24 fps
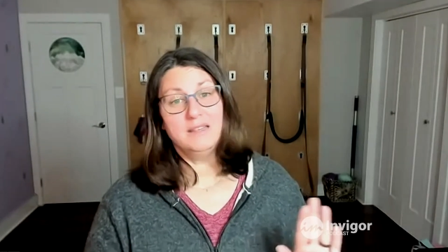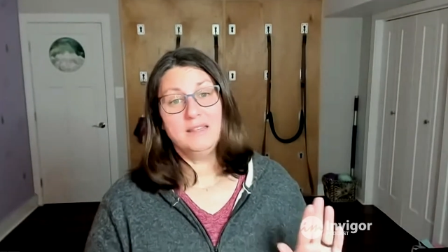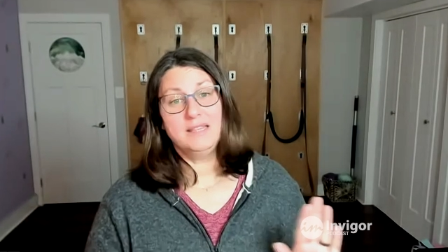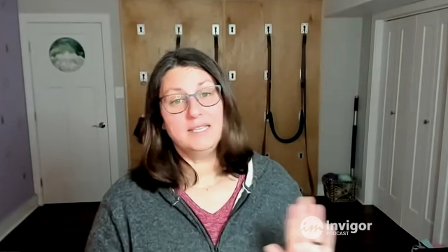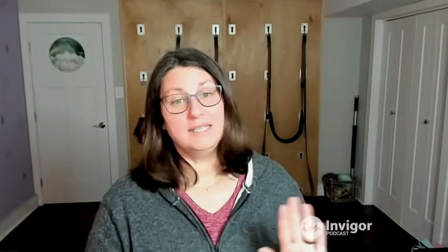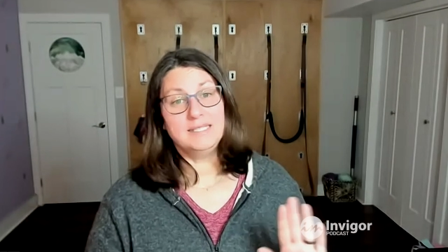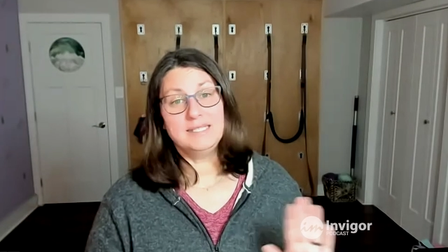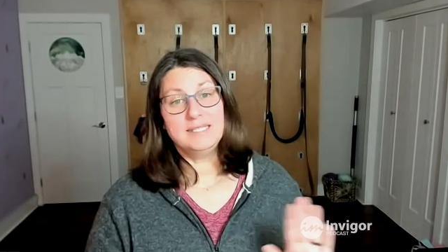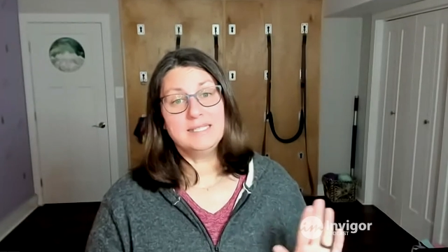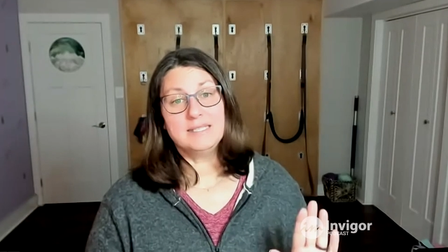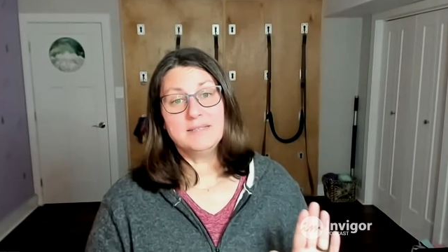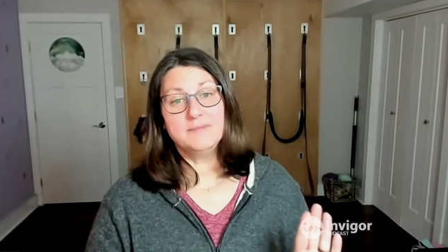
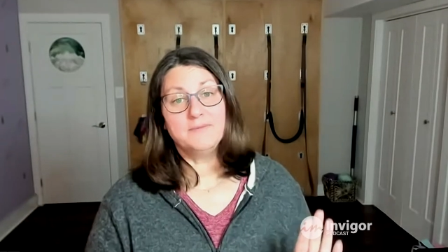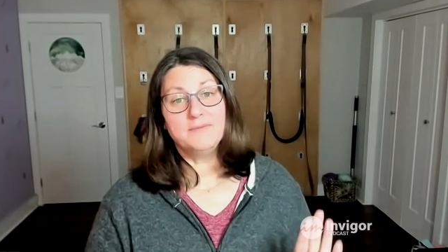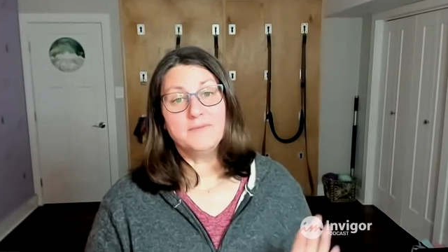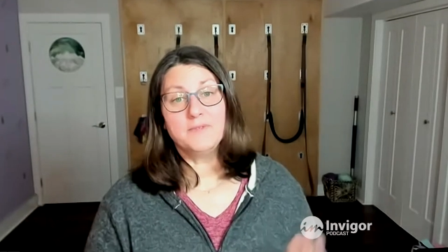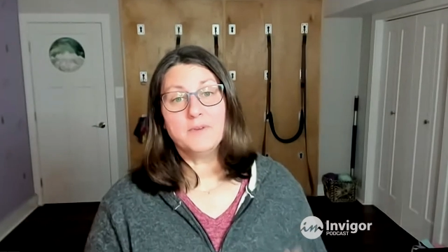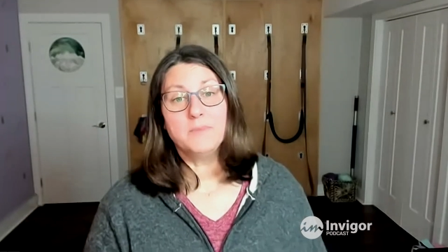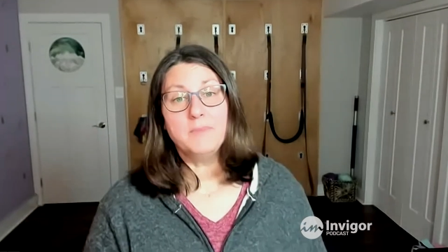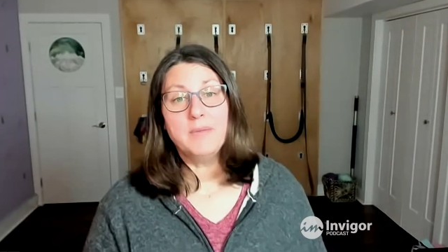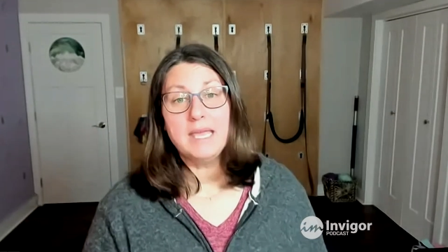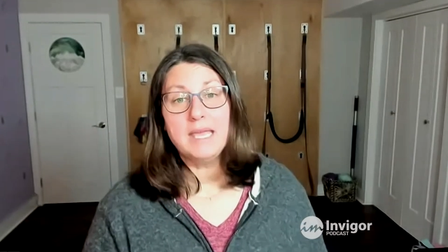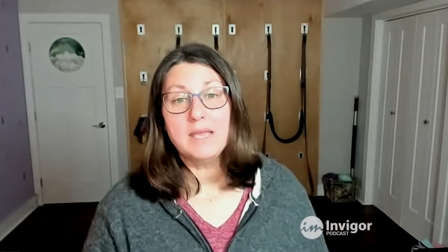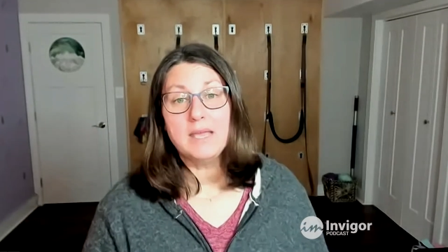this isn't
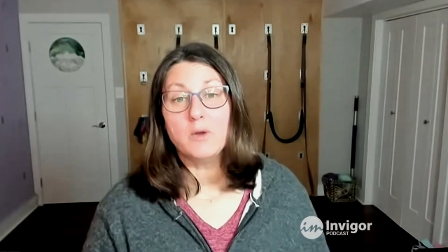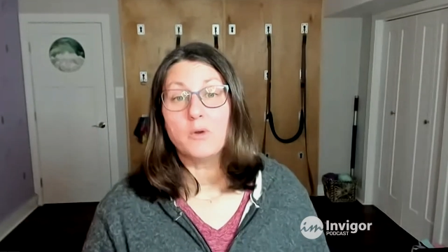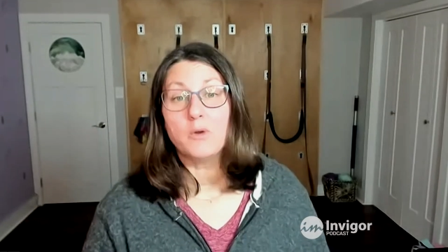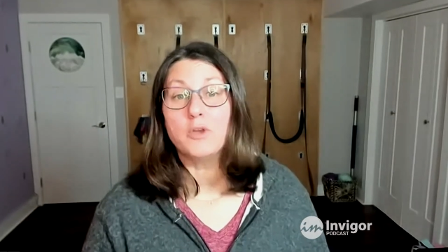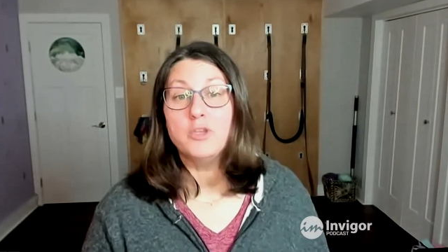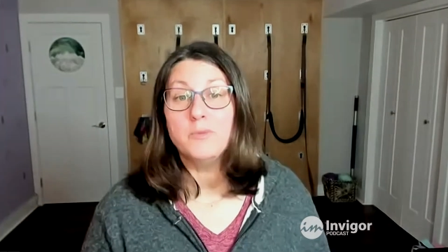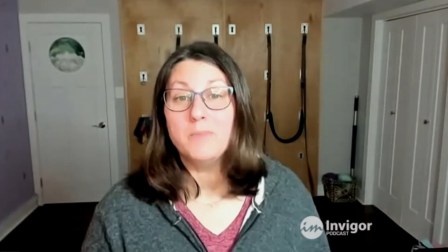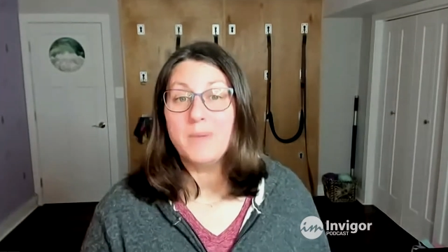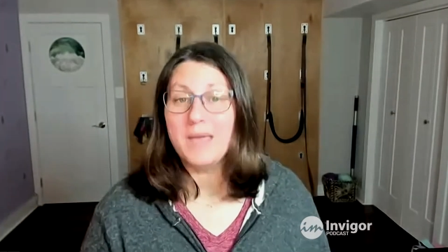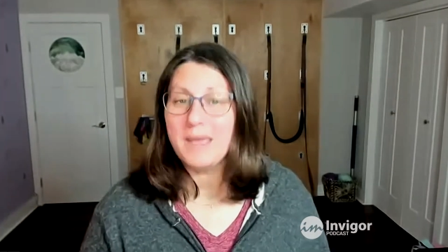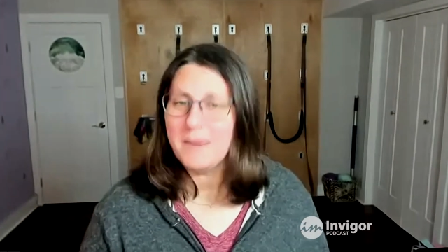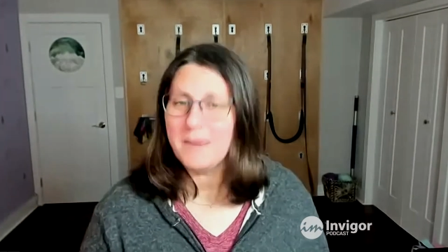for me. Or
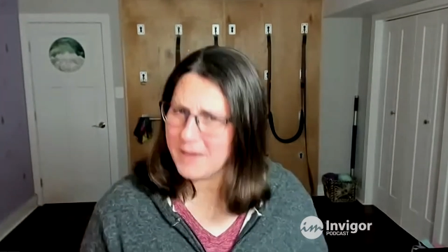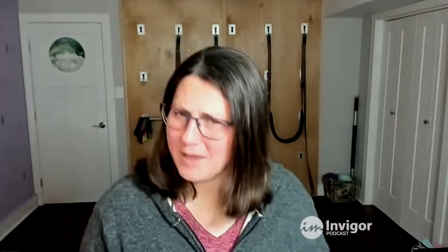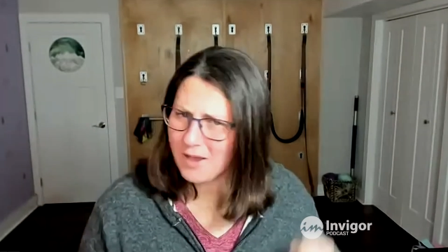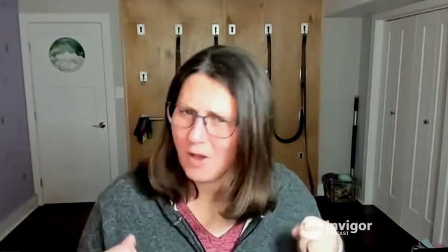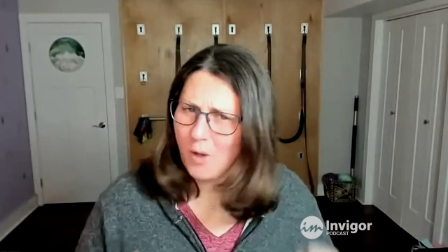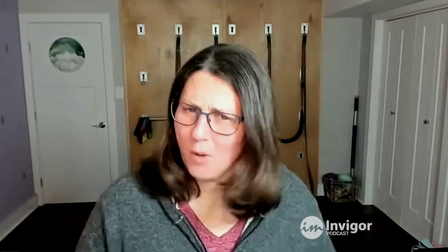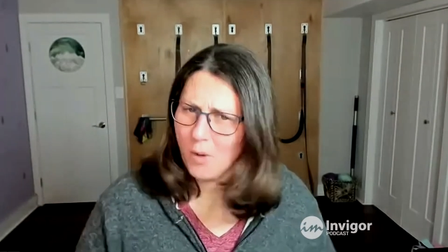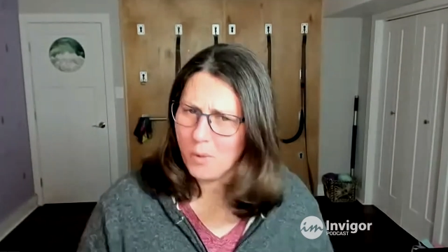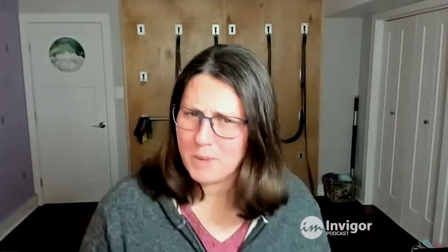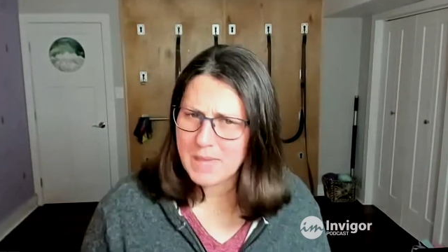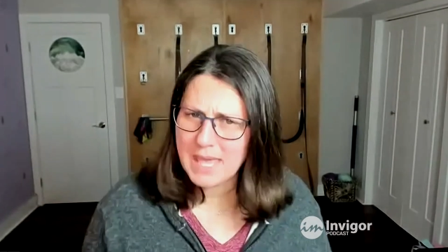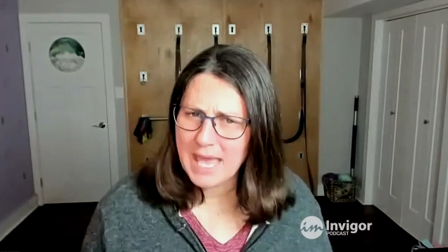you may be,
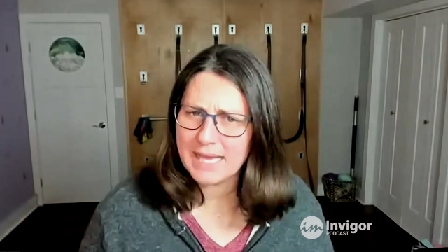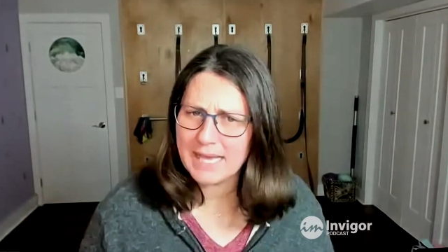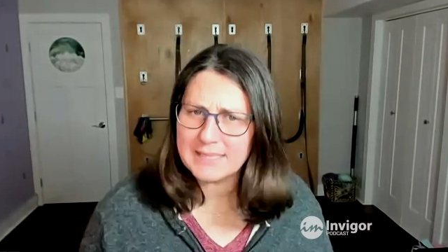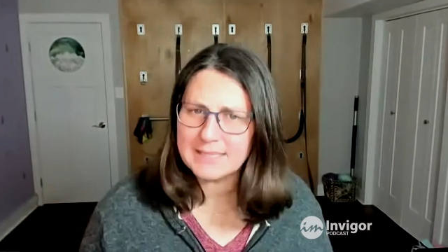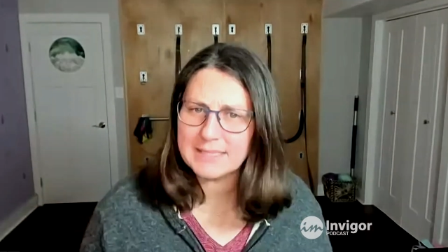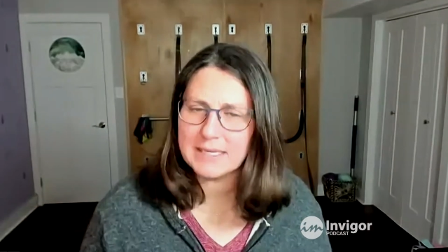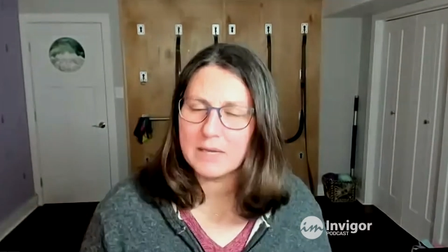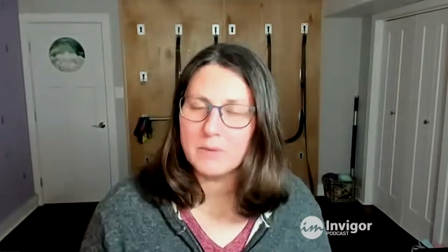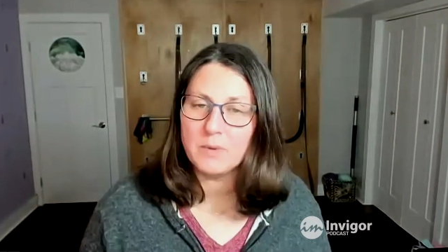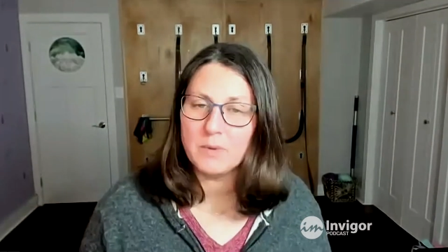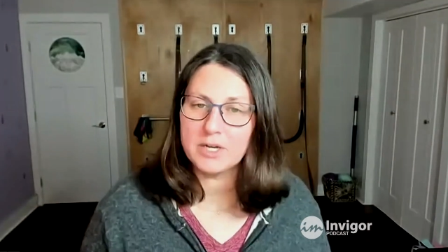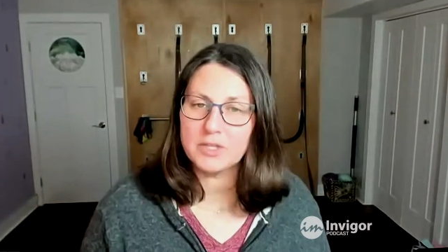oh
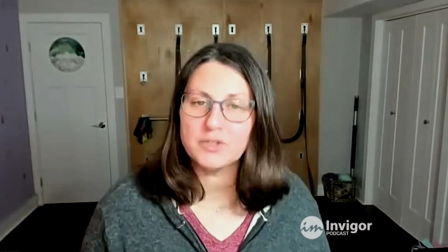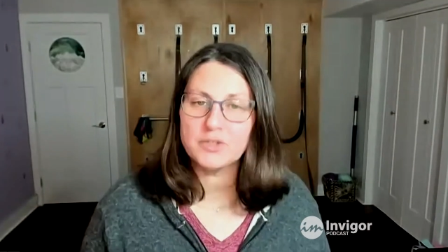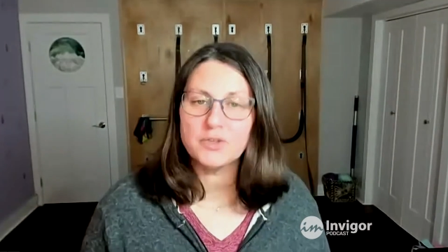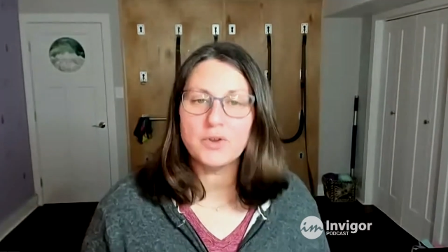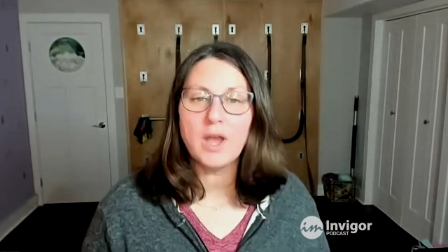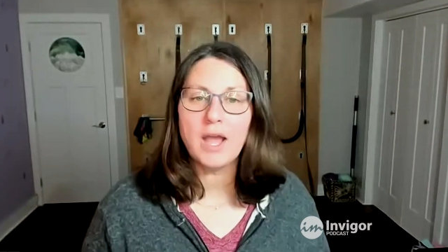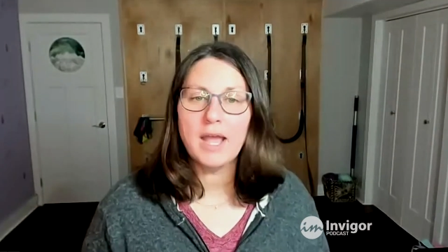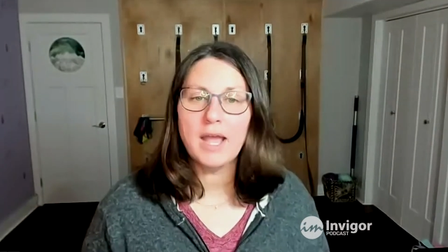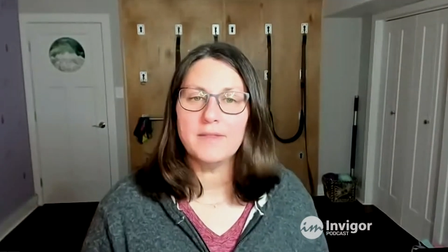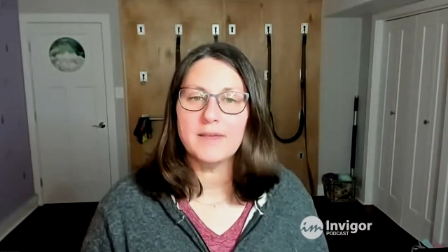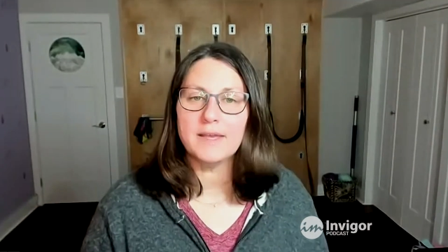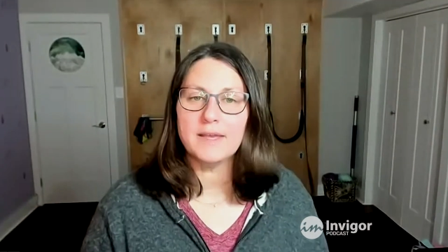yes, I want to
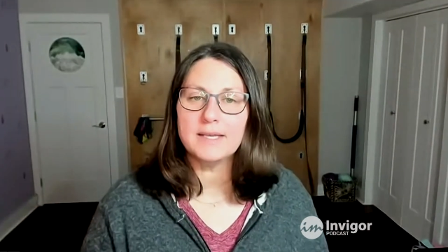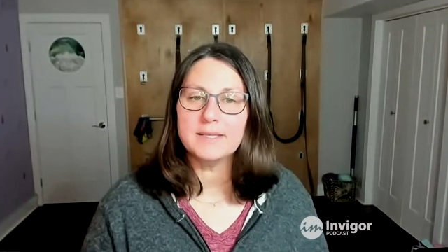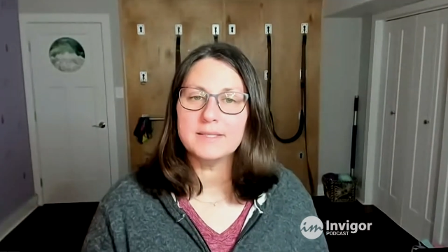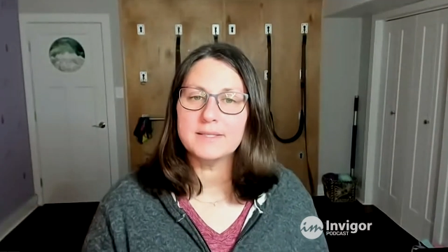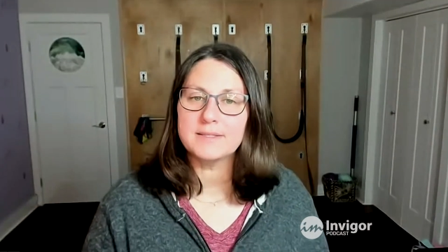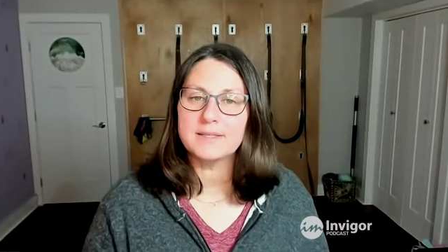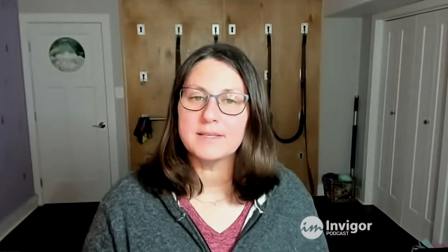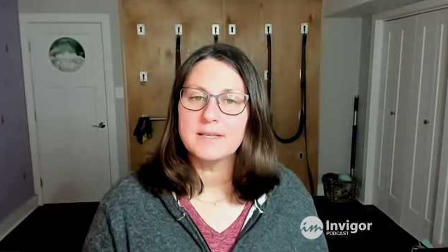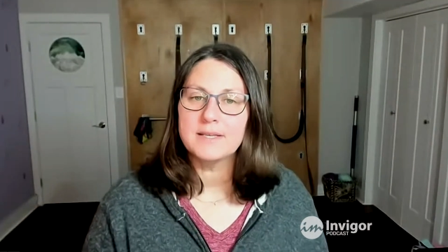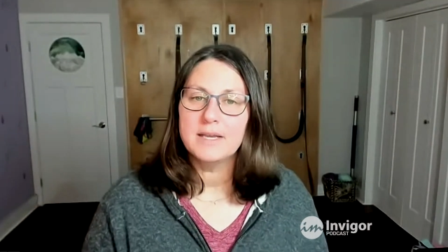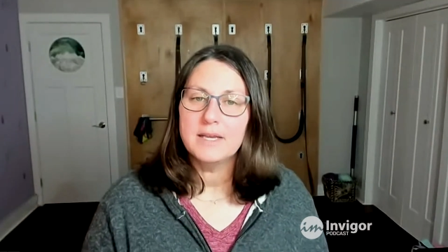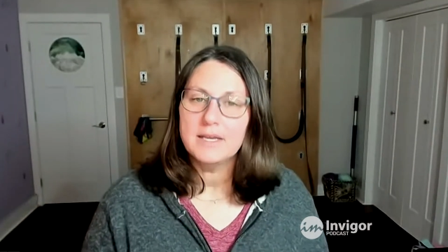try
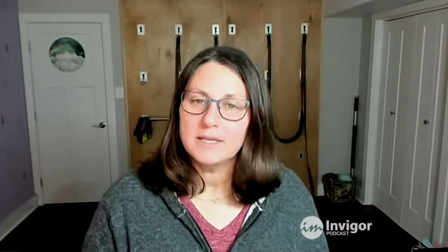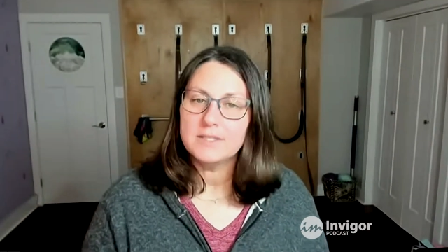this.